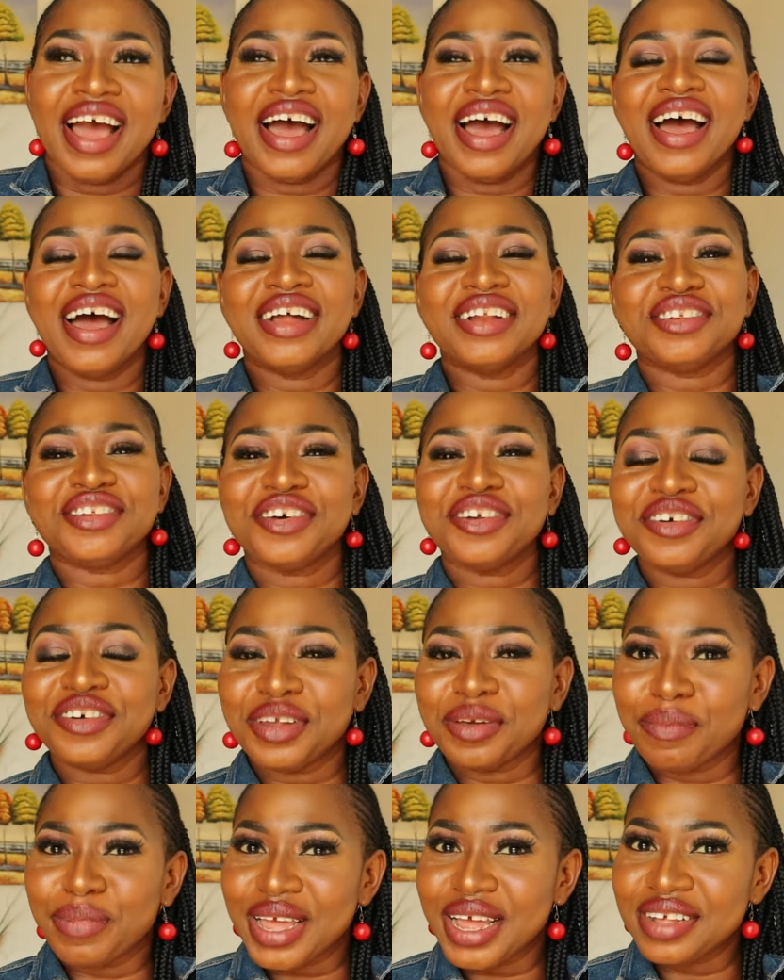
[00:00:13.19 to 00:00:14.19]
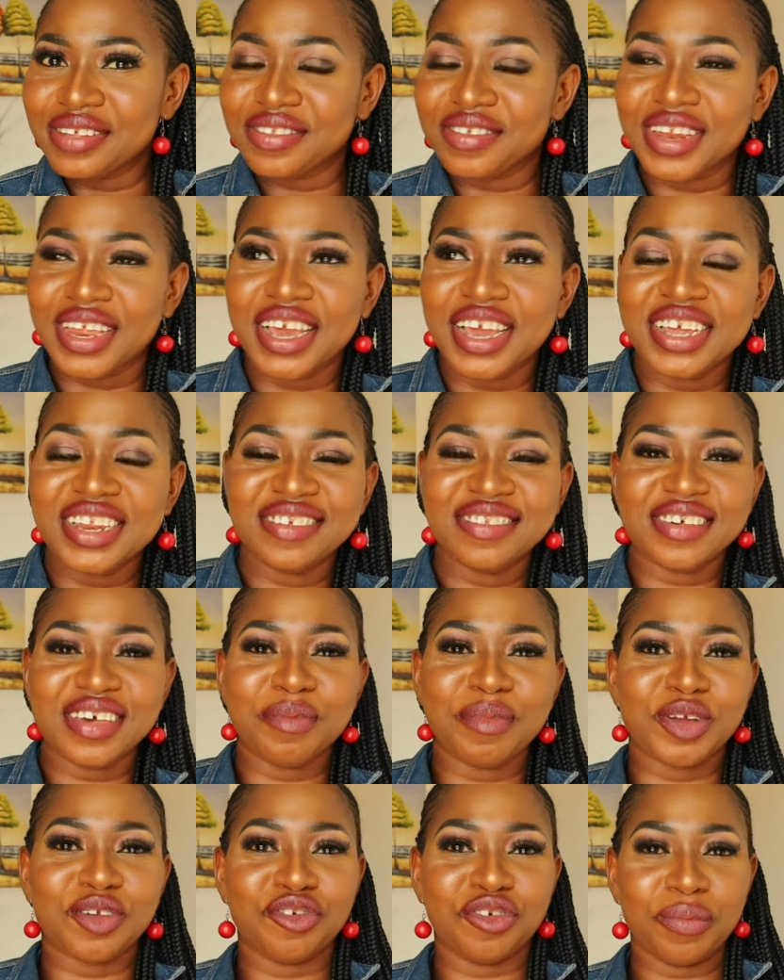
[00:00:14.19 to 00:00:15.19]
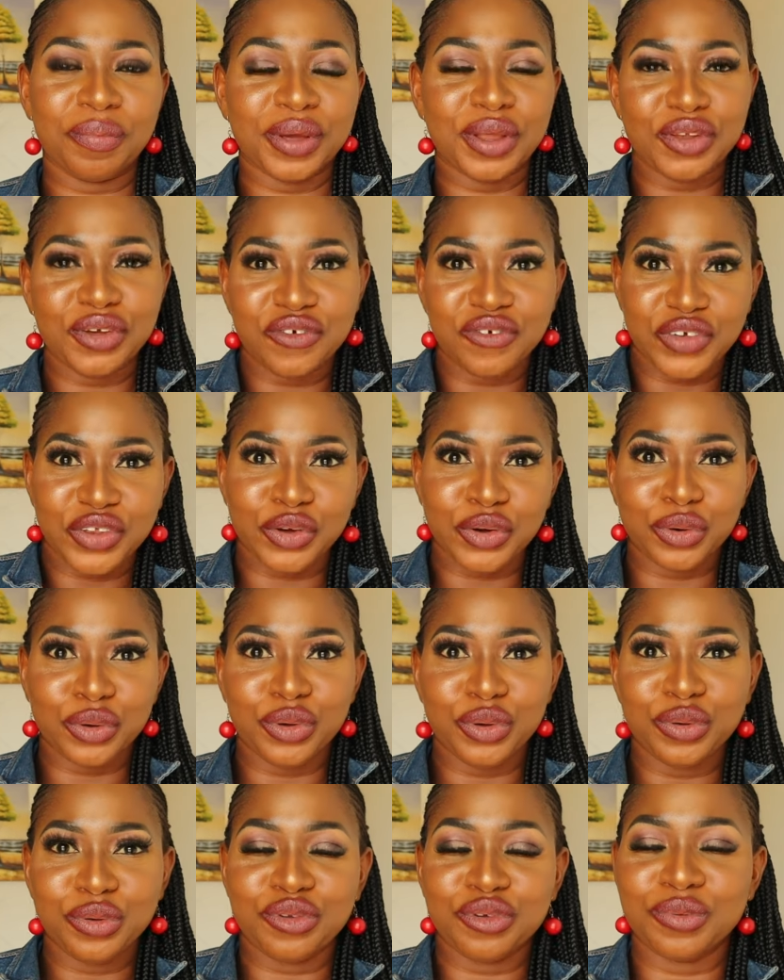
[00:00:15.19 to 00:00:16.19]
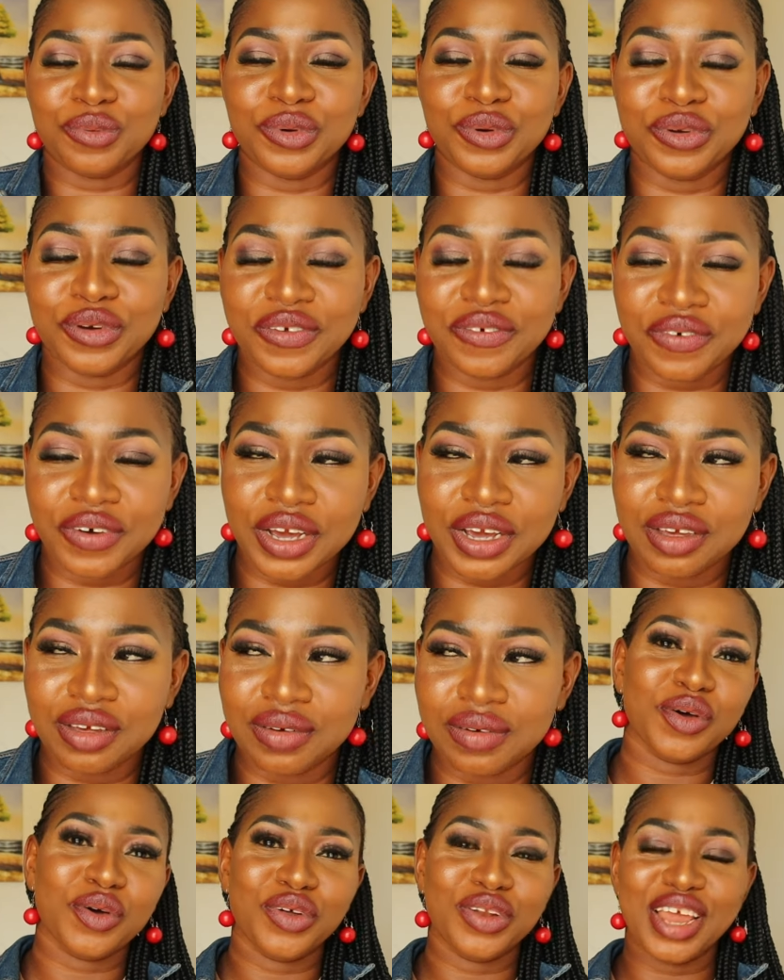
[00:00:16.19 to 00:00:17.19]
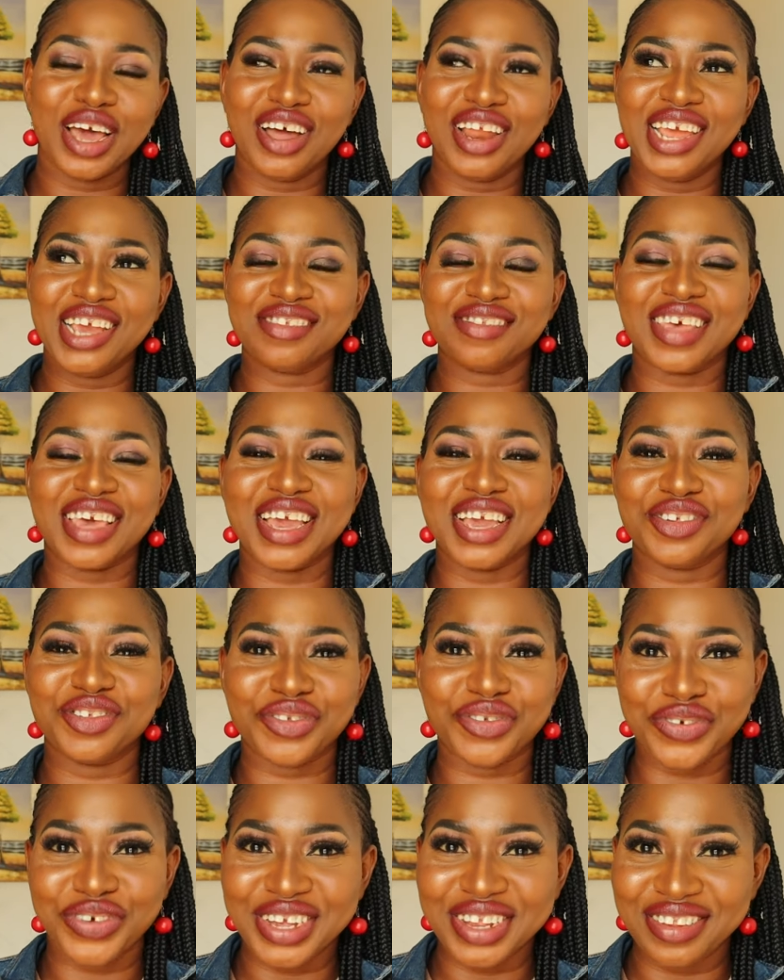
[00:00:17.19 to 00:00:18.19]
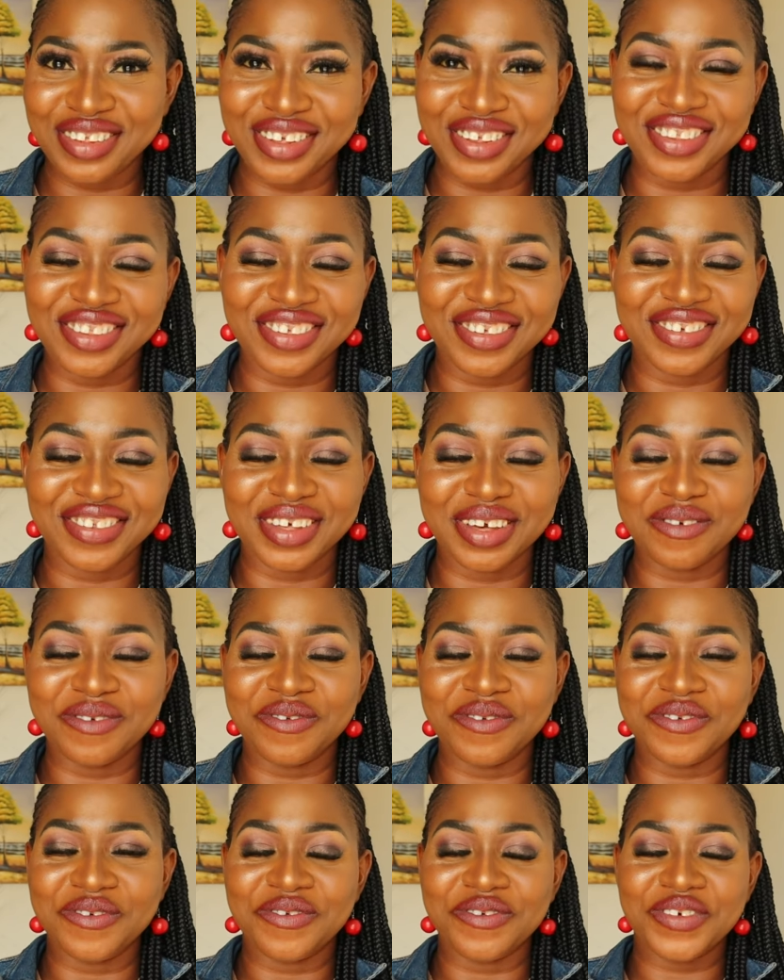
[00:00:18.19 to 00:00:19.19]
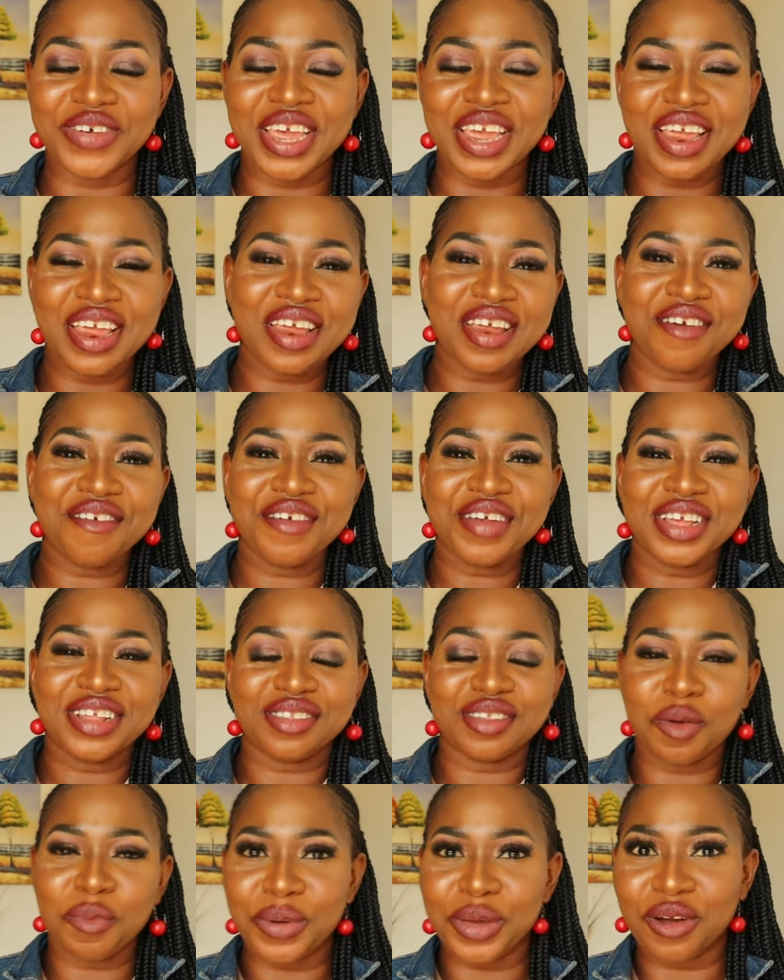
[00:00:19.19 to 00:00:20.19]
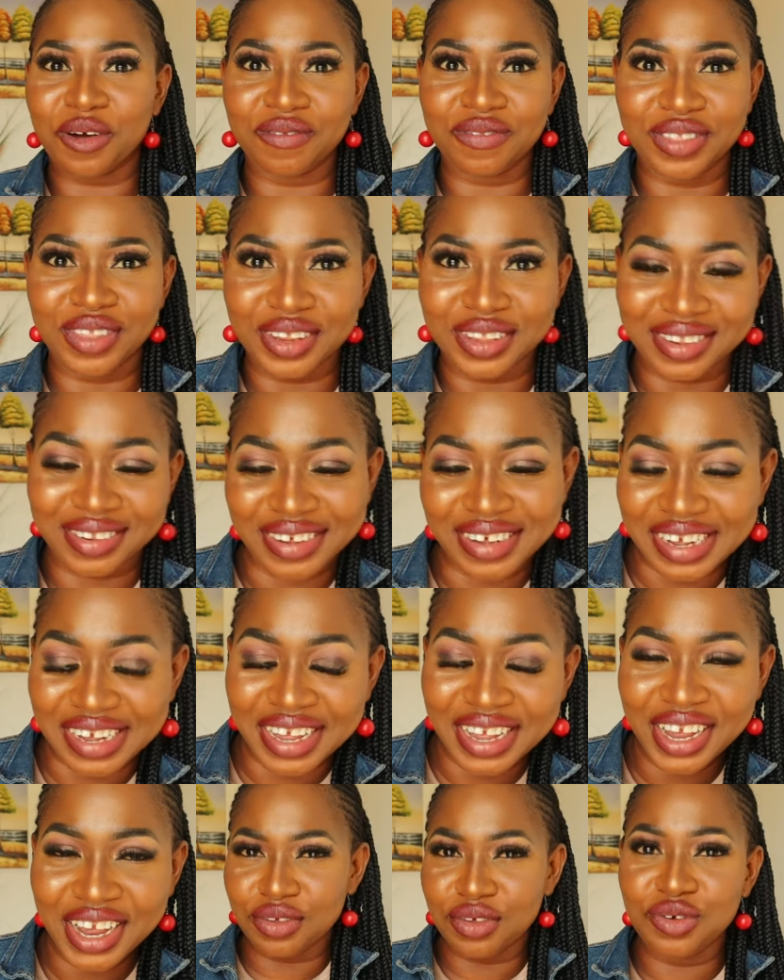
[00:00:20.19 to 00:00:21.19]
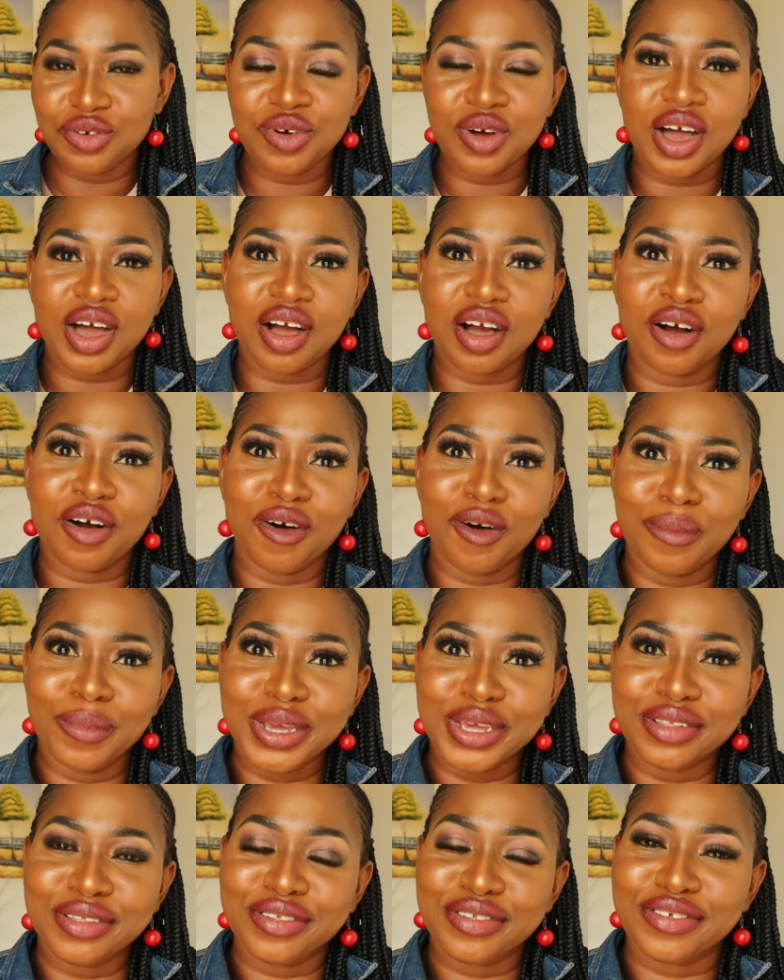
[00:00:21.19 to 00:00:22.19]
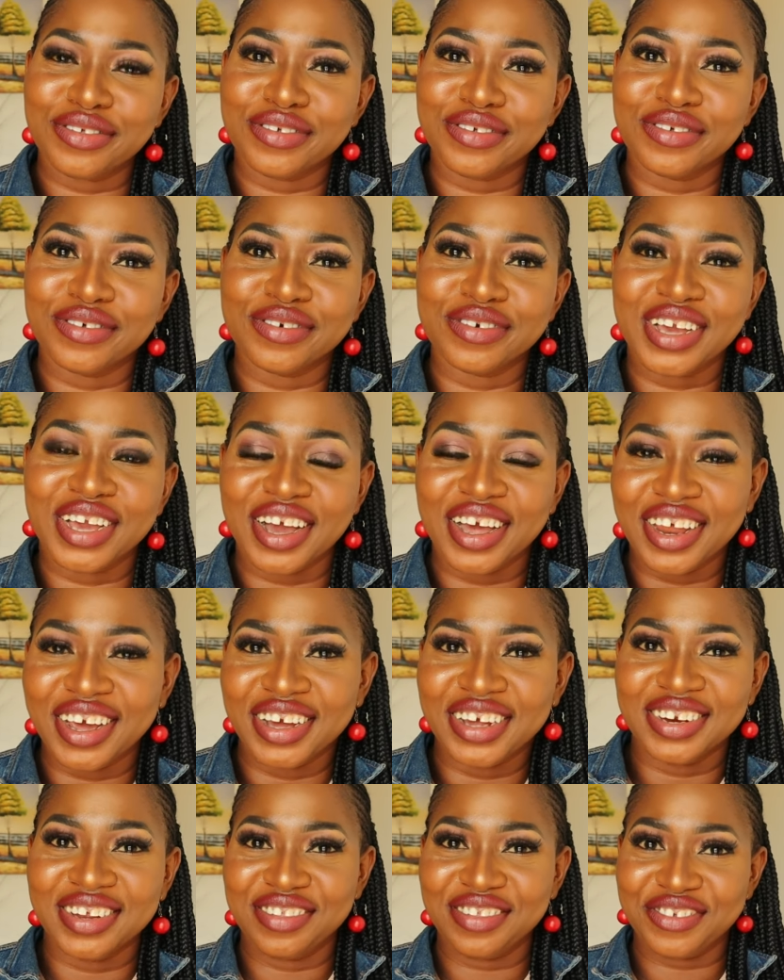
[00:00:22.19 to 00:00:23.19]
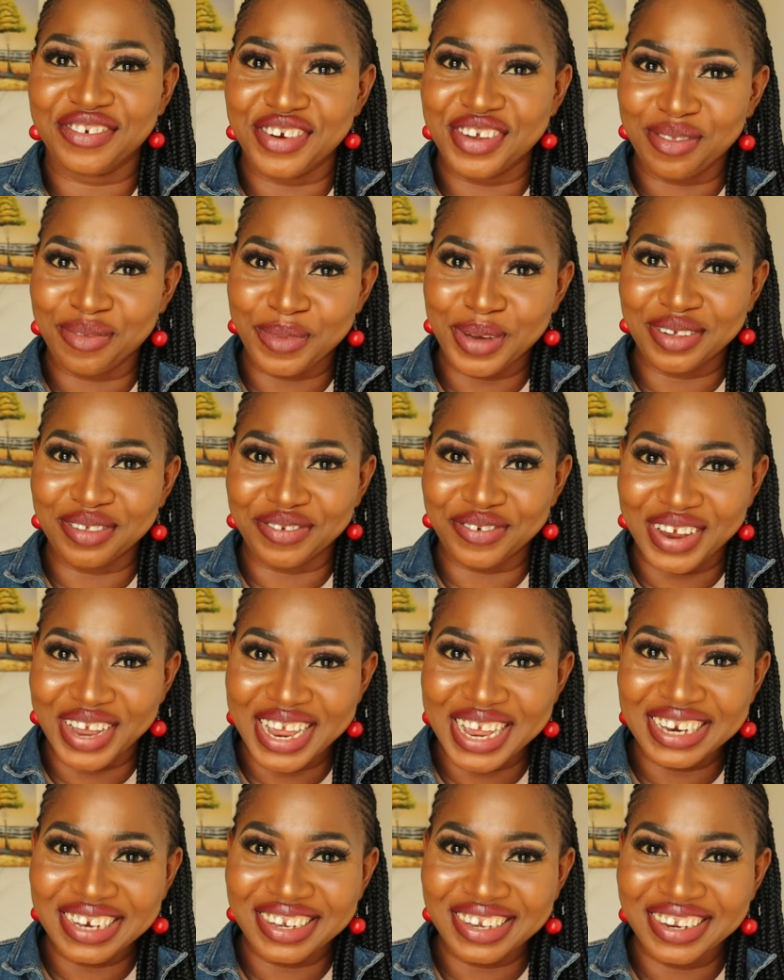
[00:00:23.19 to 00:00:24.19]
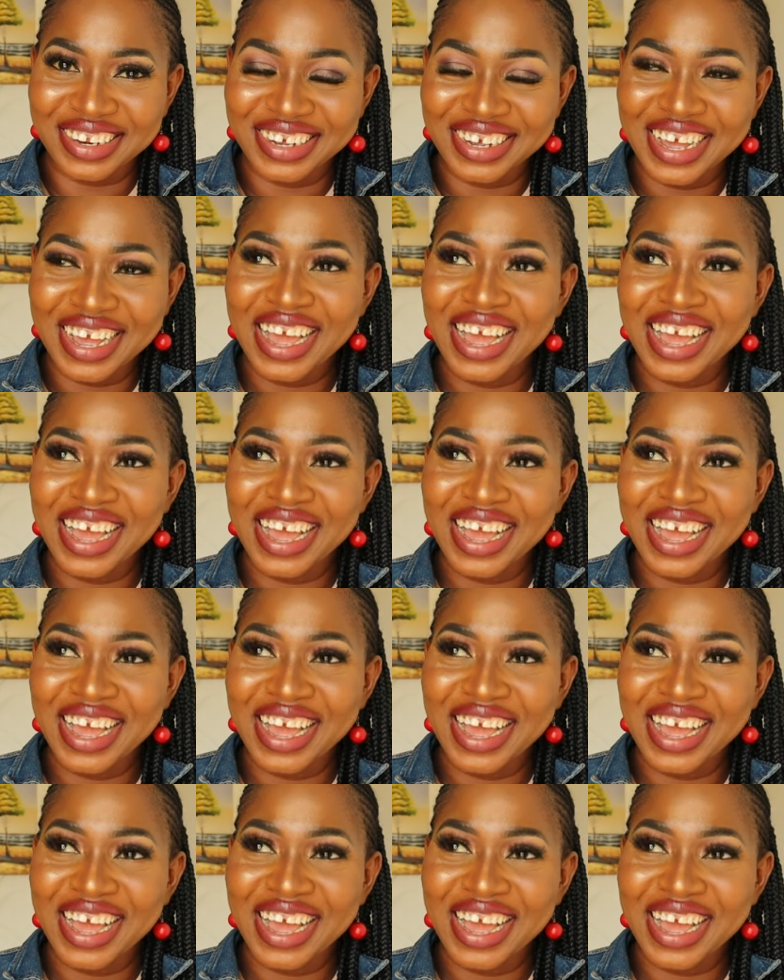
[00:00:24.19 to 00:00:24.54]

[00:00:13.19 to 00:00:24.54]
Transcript: And turn on the bell so that anytime I drop a new video, YouTube will notify you. So now let's head straight into the very topic of the day. You are coming to Ghana this Christmas, right?